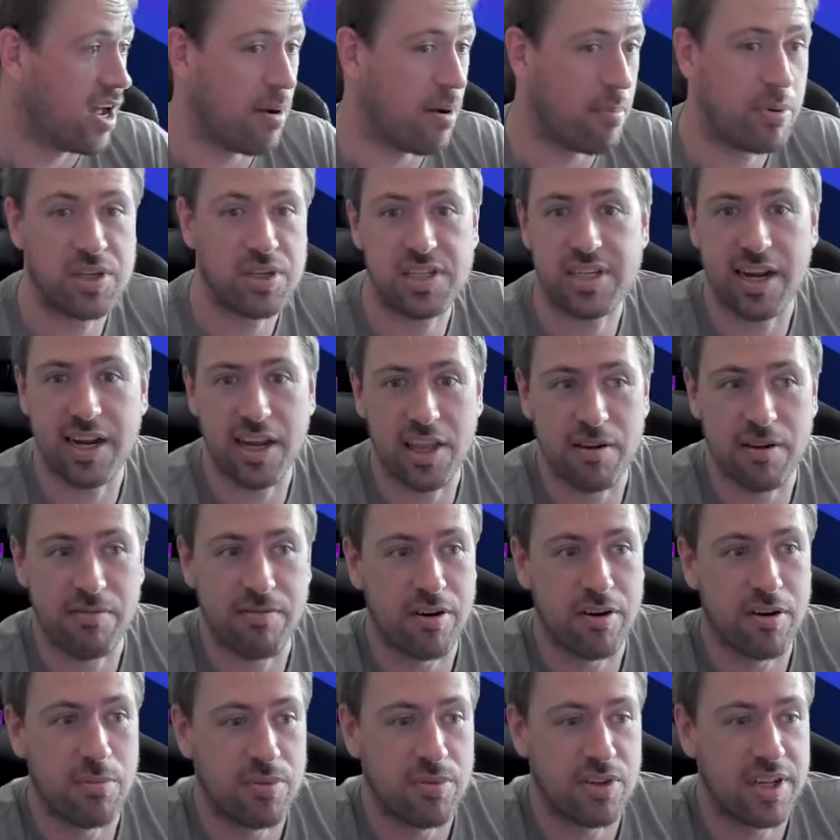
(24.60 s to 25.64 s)
put together
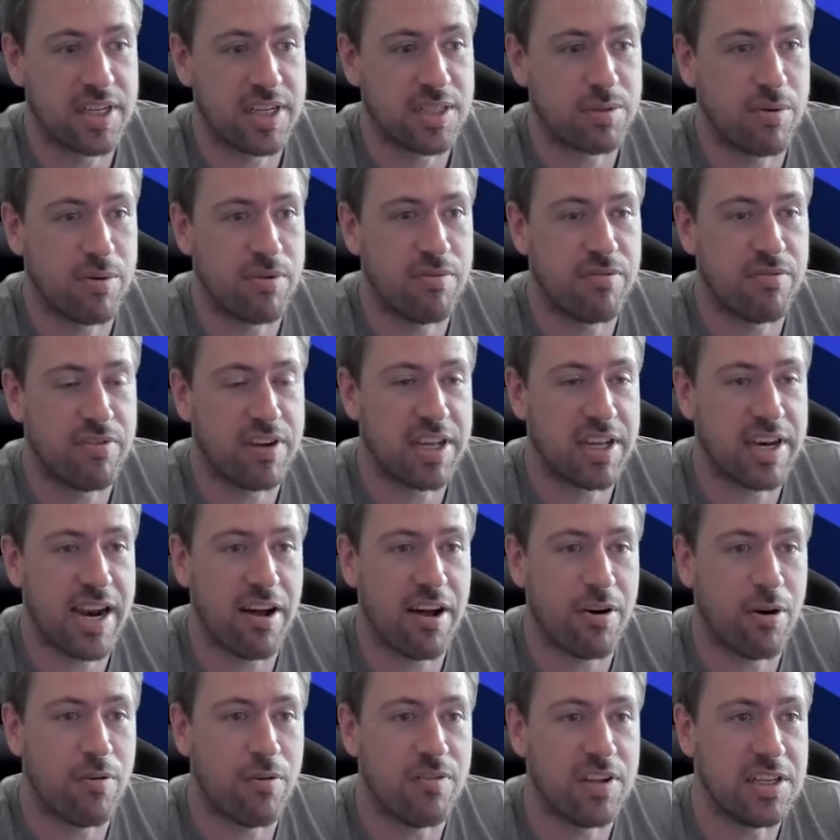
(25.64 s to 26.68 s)
from things we've figured
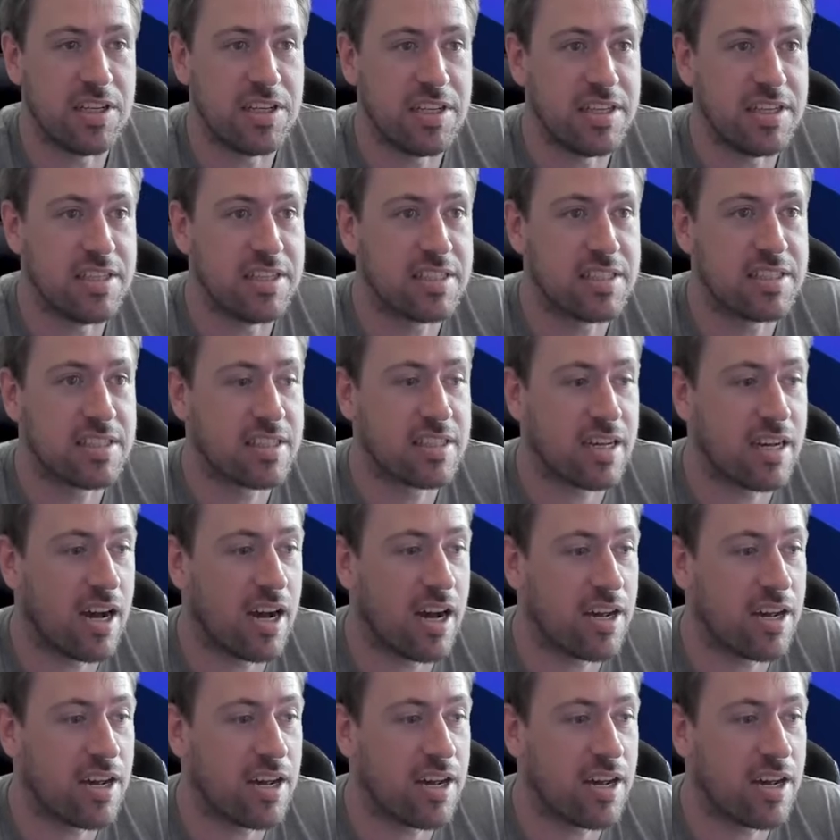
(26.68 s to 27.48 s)
out over the years,